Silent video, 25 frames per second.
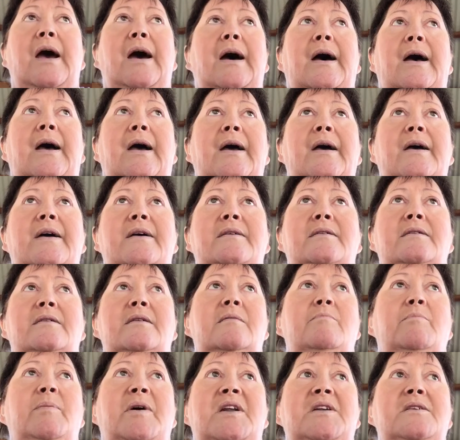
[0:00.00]

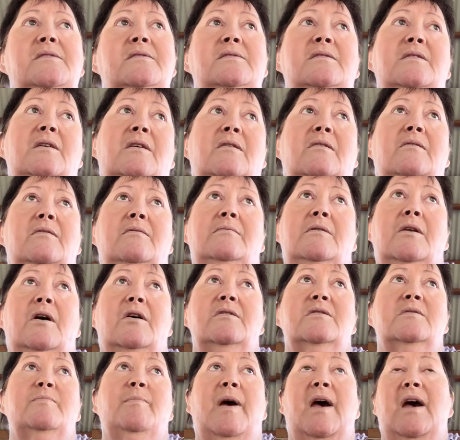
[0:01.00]
but it's a
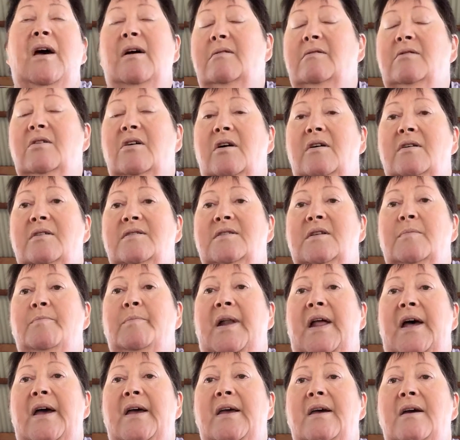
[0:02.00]
nice park, nice
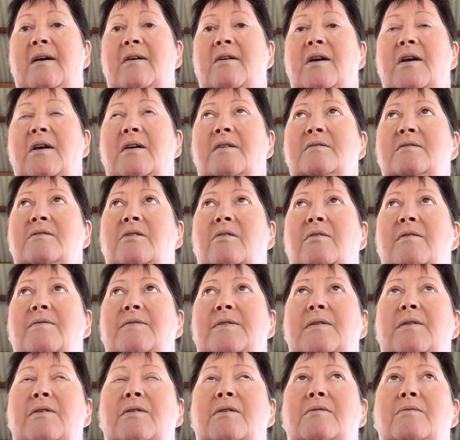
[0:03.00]
play area. So if
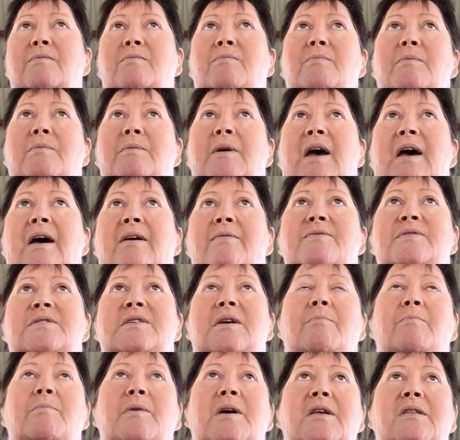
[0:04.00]
you have
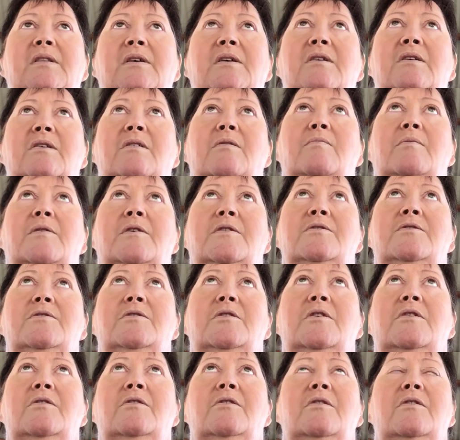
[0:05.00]
somewhere that you want
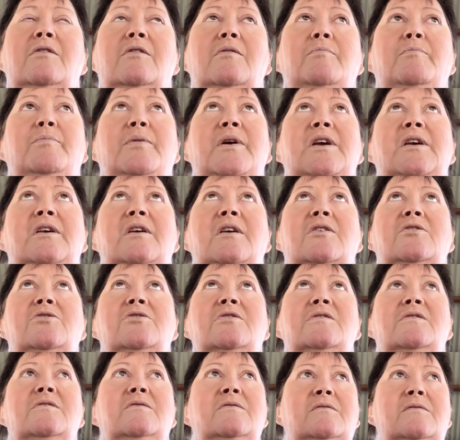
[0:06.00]
to bring your
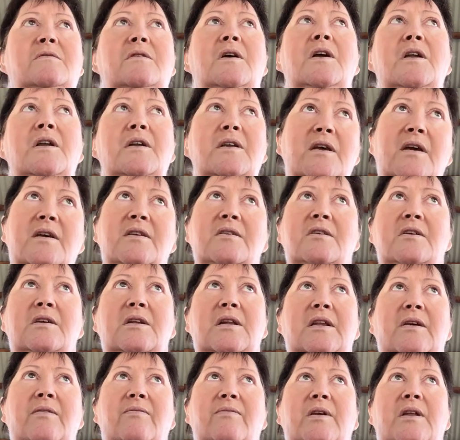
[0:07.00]
children and
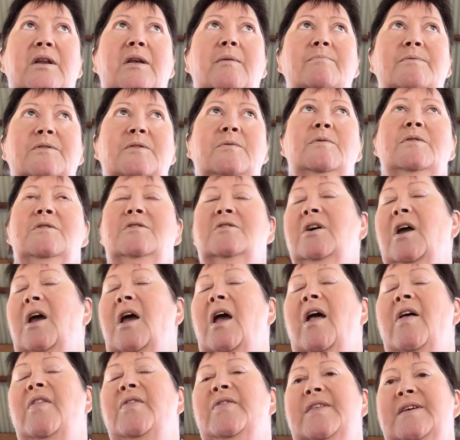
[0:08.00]
you live in Ipswich,
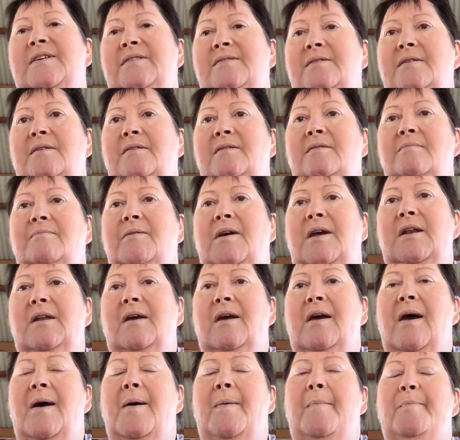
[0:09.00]
this is where
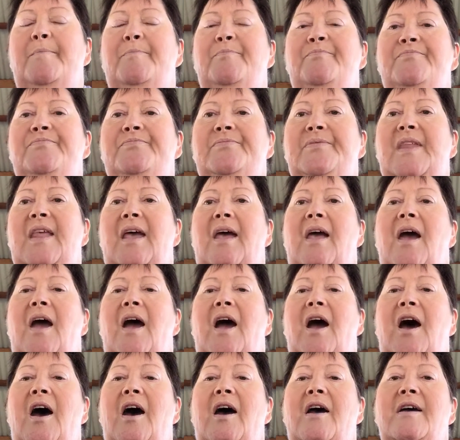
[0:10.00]
to come.
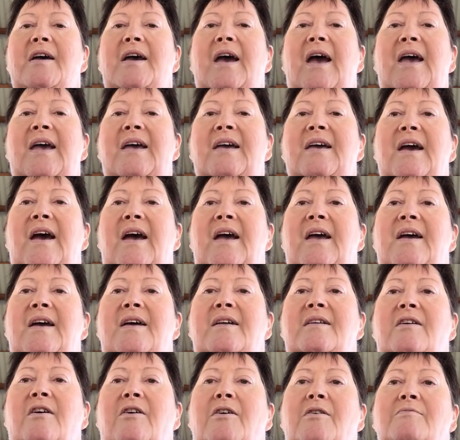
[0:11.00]
Okay,
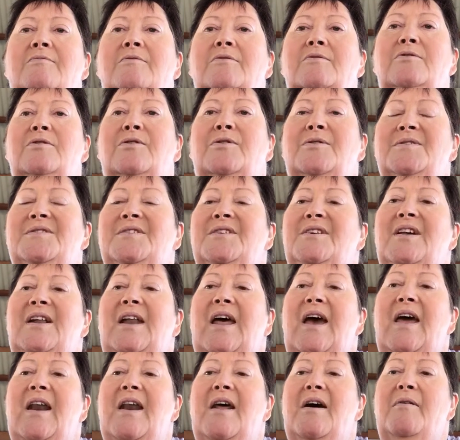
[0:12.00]
and I will talk to you
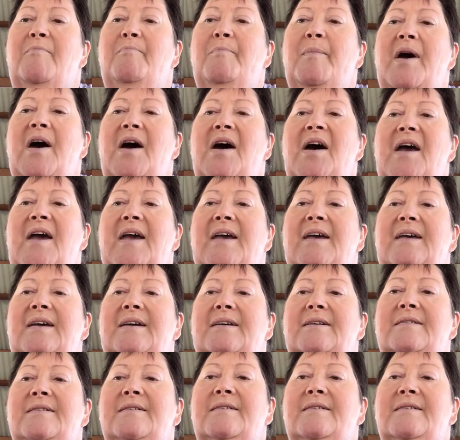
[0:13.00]
later. Bye.